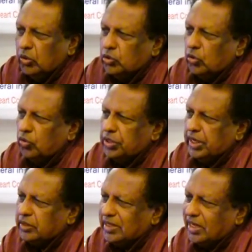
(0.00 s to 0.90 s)
So he
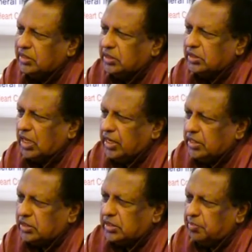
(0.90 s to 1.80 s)
has
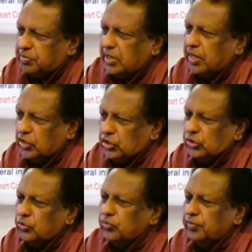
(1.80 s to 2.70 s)
sidestepped that
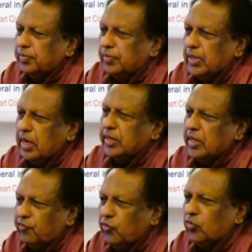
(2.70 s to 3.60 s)
issue, and
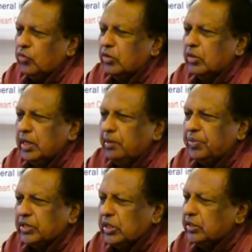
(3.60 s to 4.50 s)
therefore he
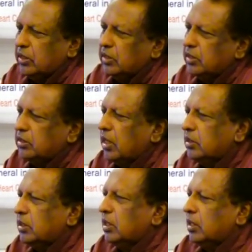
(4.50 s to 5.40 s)
presented this
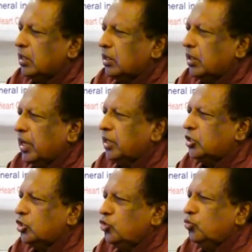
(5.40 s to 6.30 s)
as a great
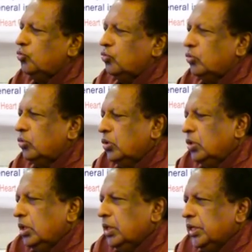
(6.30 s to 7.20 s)

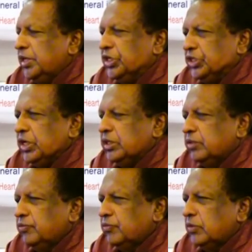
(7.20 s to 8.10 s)
new
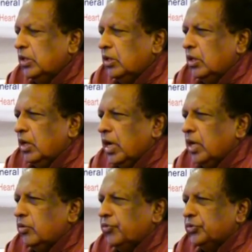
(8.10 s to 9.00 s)
initiative.
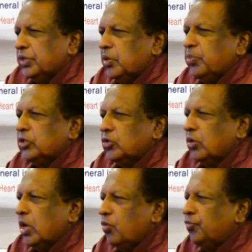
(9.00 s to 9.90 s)
And of course it depends
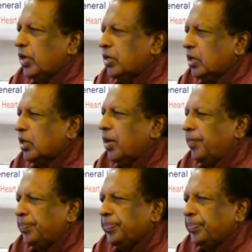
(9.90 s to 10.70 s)
on how far it will come.